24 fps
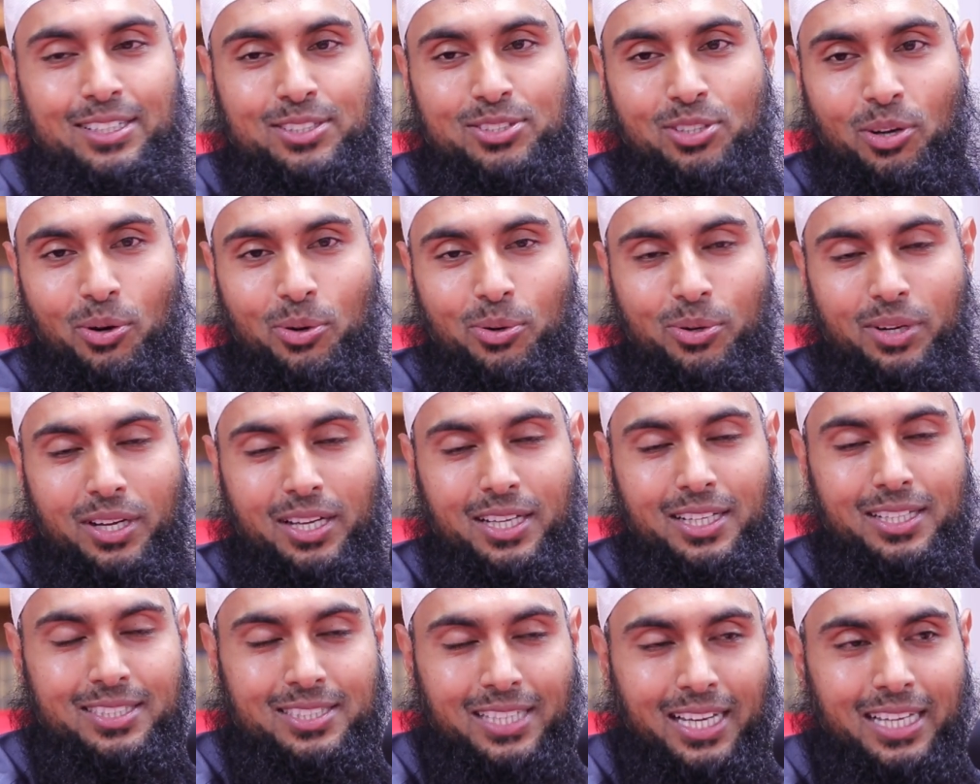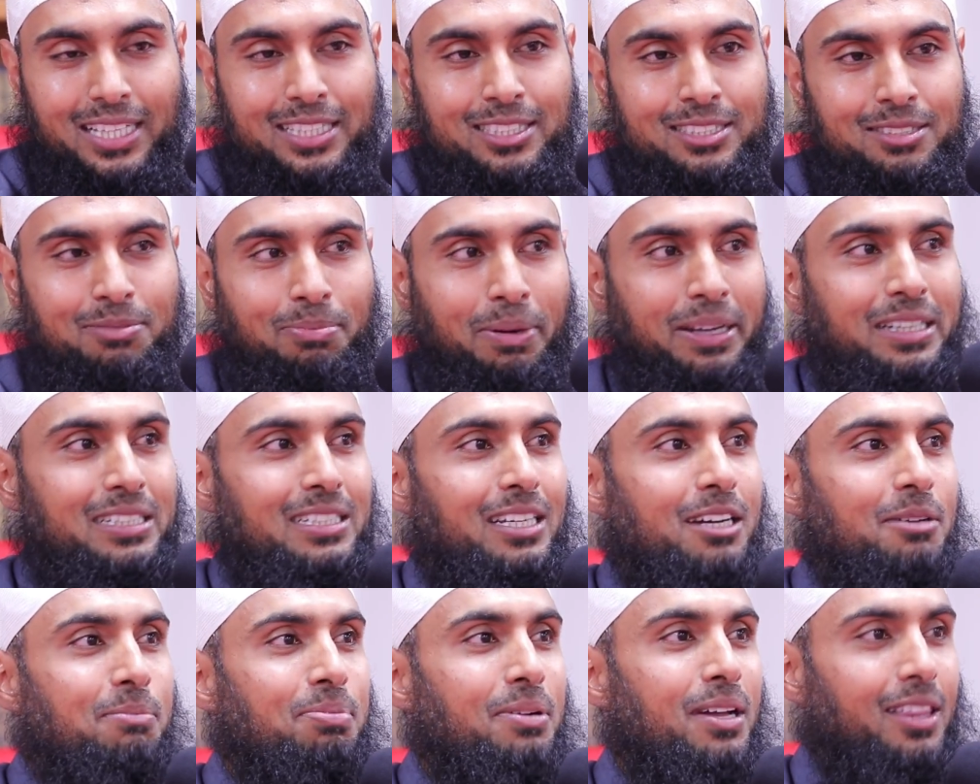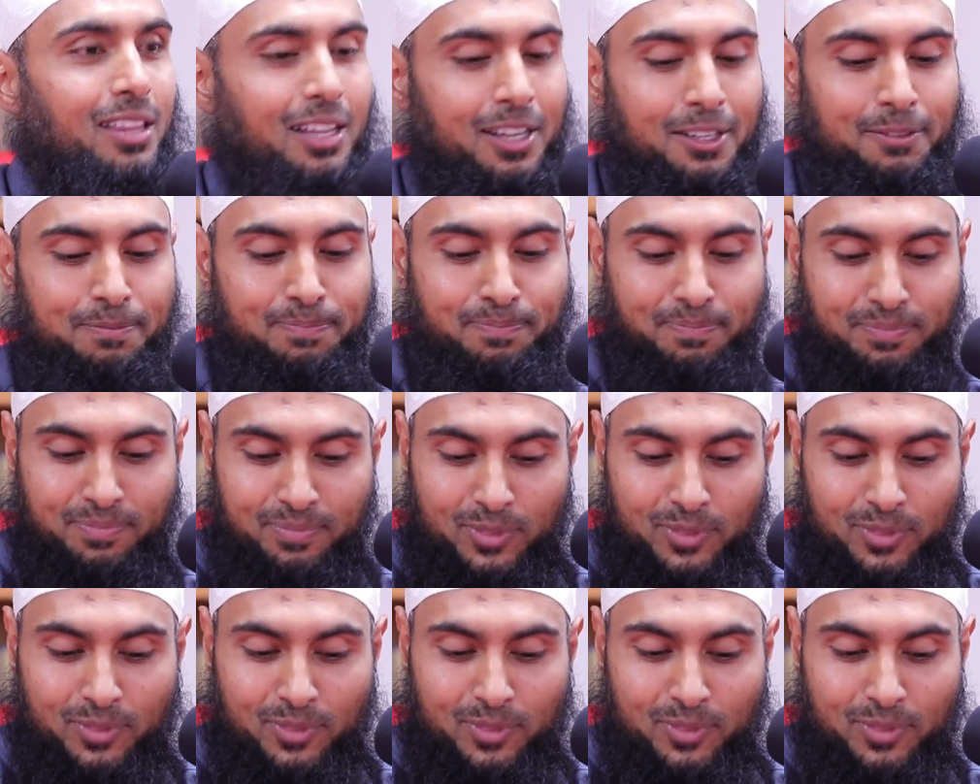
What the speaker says: So he says, my dear brother,